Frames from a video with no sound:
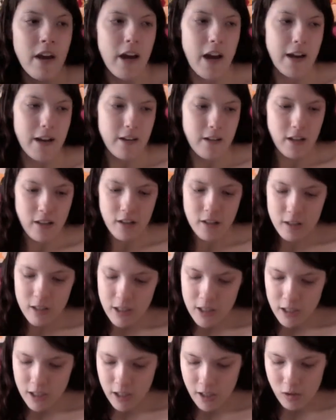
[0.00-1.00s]
And another
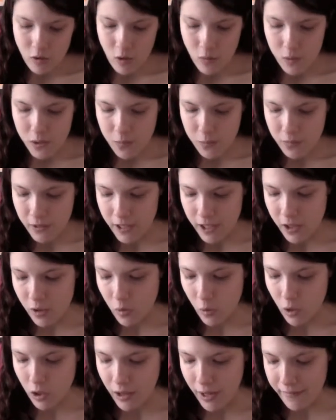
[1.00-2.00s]
thing that I thought was pretty cool,